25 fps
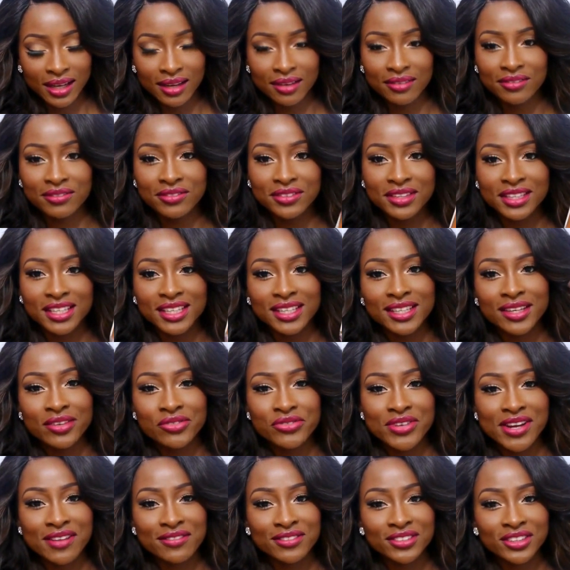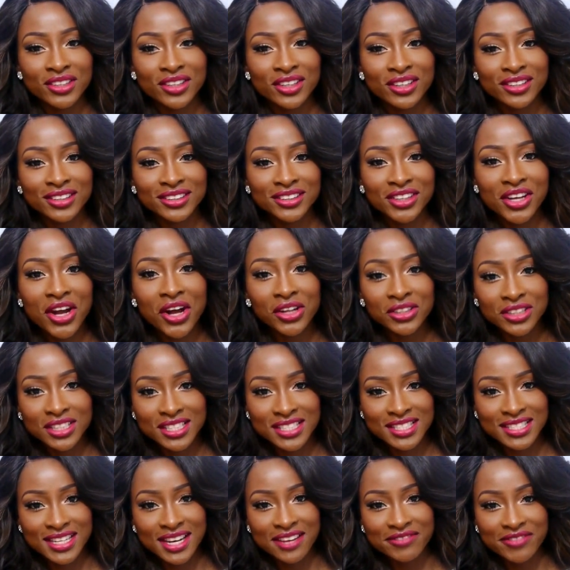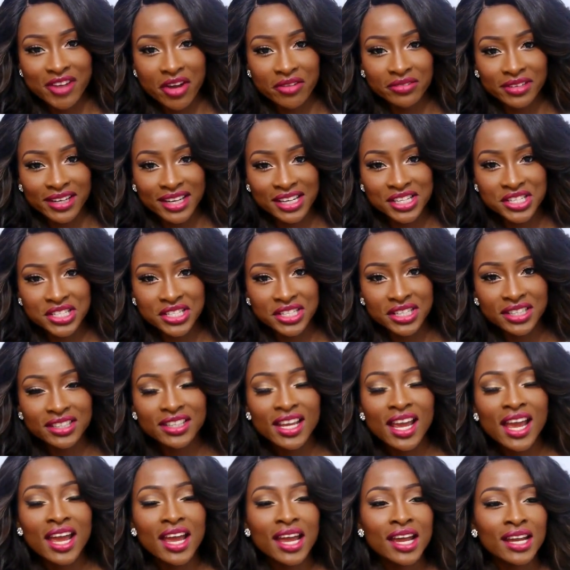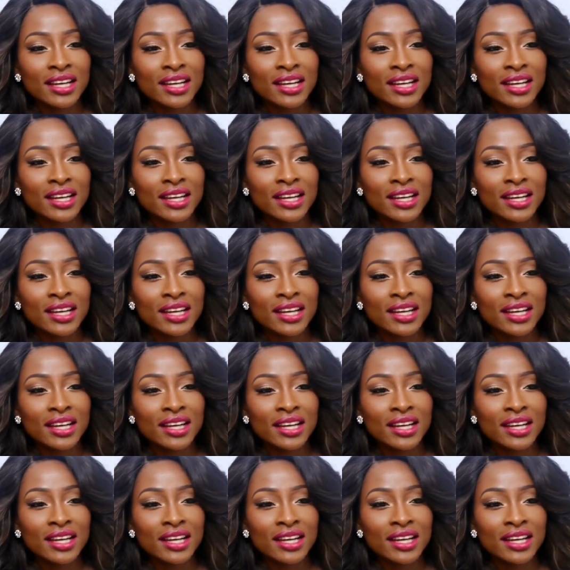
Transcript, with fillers: have the Revlon Color foundation